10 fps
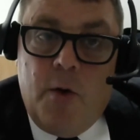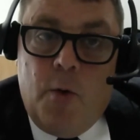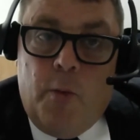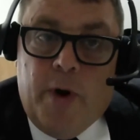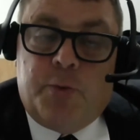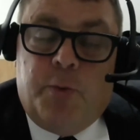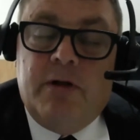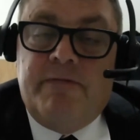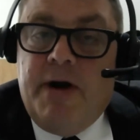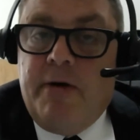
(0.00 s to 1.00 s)
which
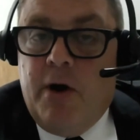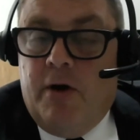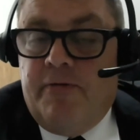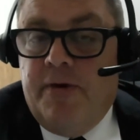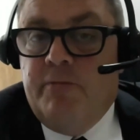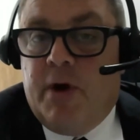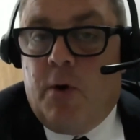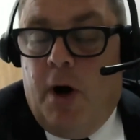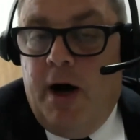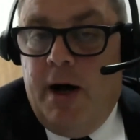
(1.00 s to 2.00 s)
will very often
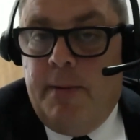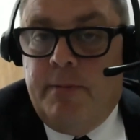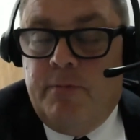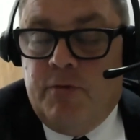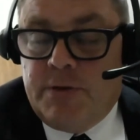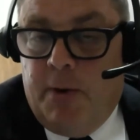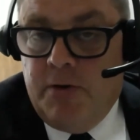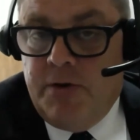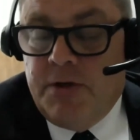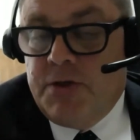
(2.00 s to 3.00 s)
require
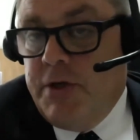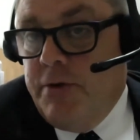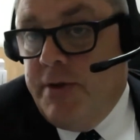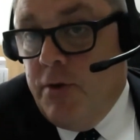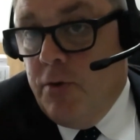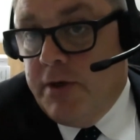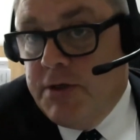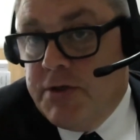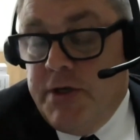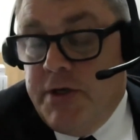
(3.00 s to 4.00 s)
respondents to the
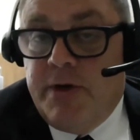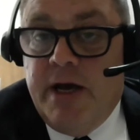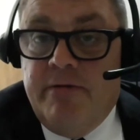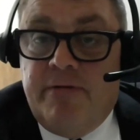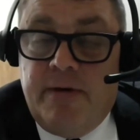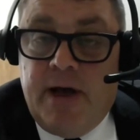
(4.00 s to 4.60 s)
orders to give